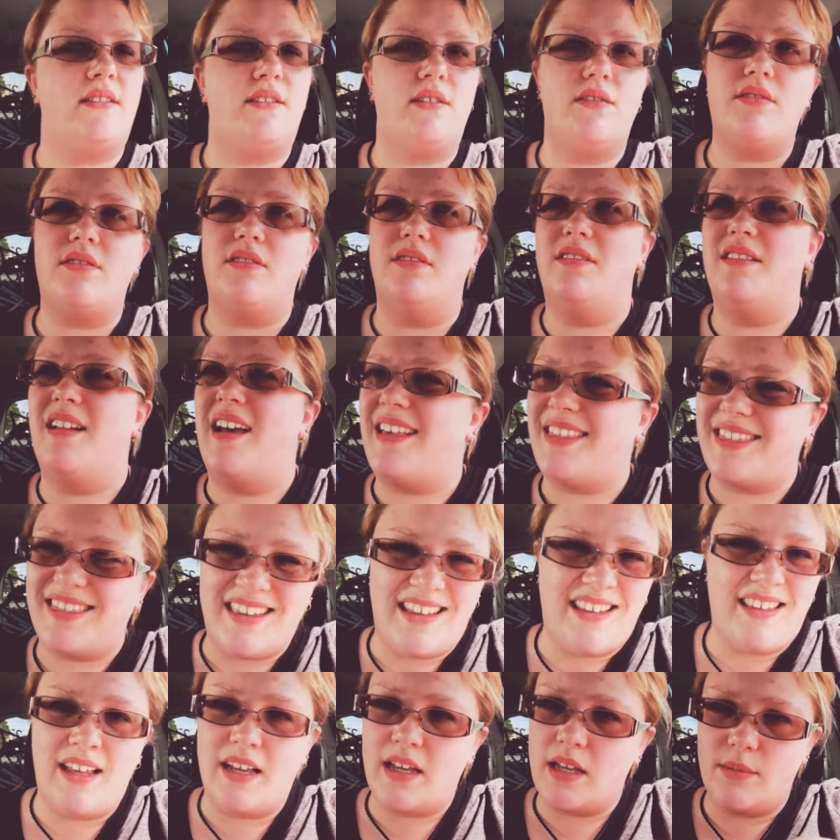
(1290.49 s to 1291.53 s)
there's
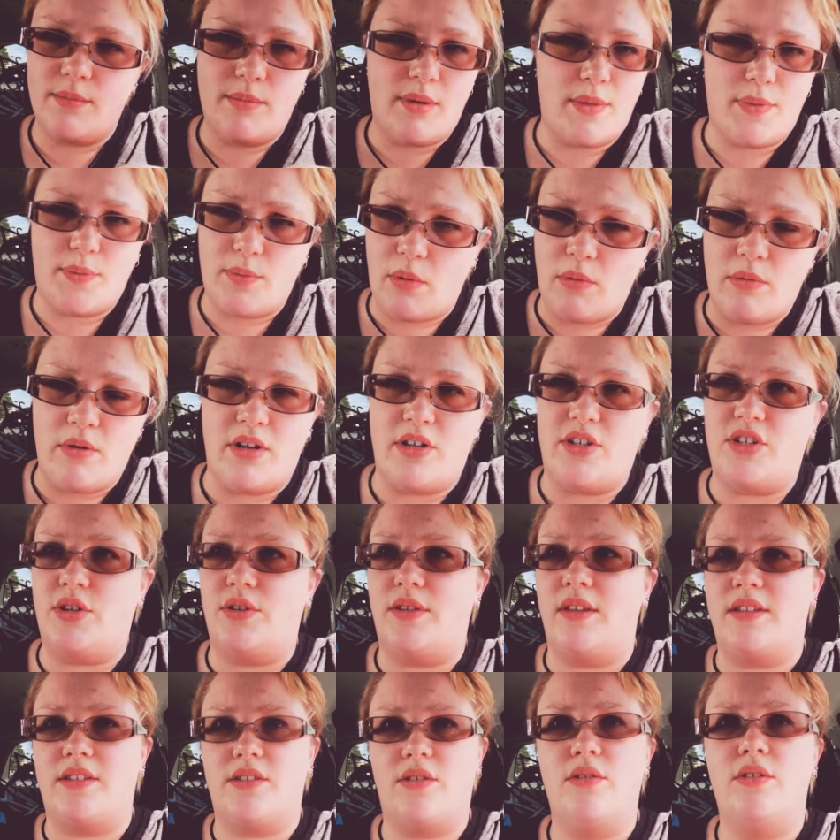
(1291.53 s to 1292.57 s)
nothing that can be thrown at you
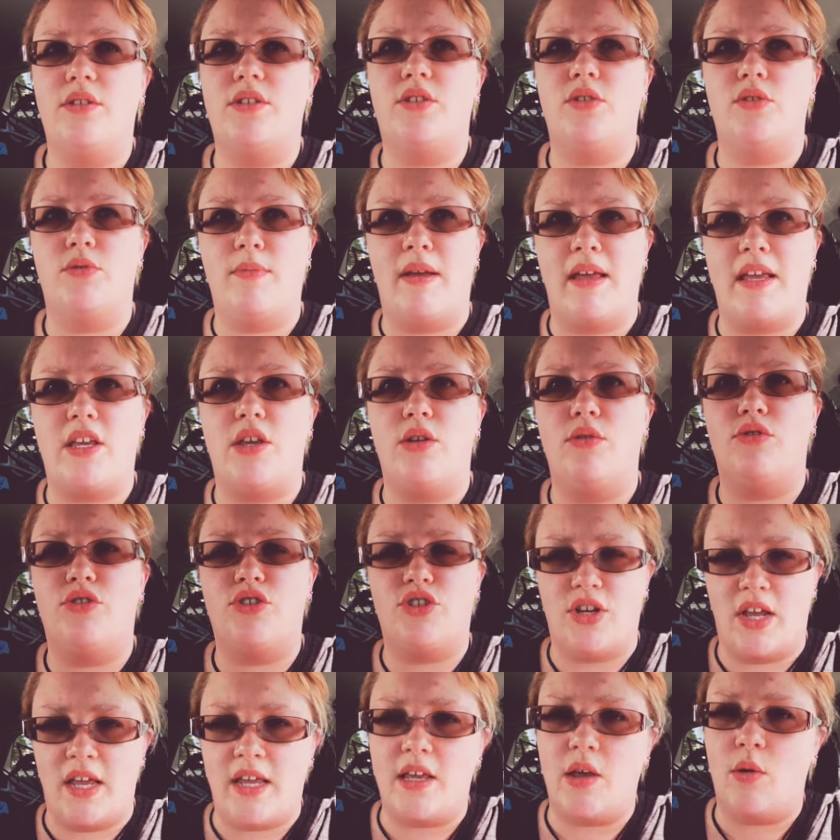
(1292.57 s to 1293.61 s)
that's going to make you
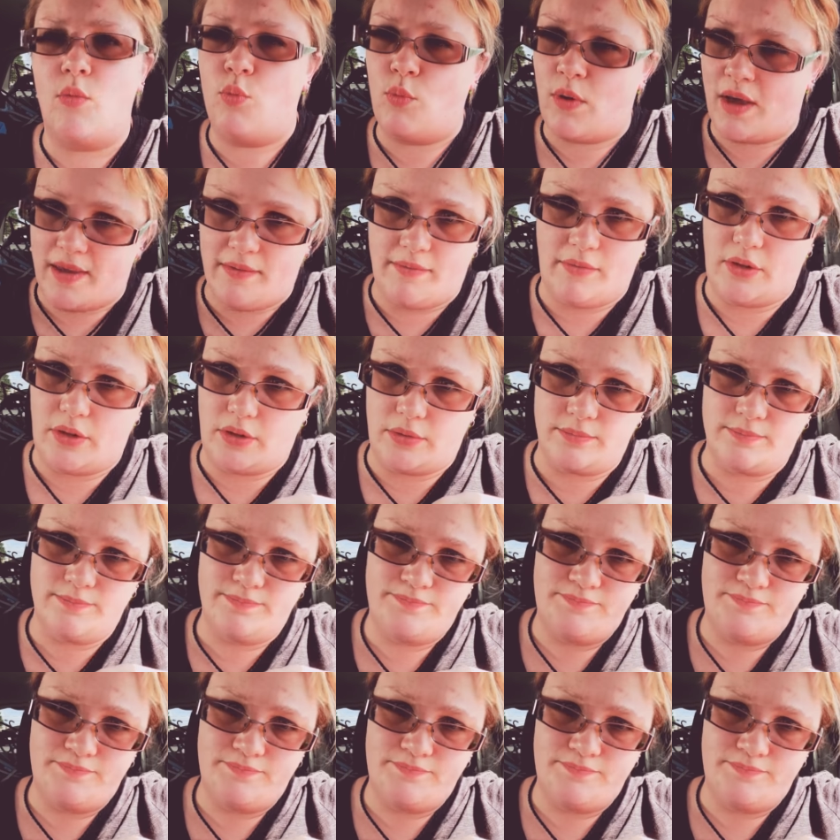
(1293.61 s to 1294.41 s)
shake and waver.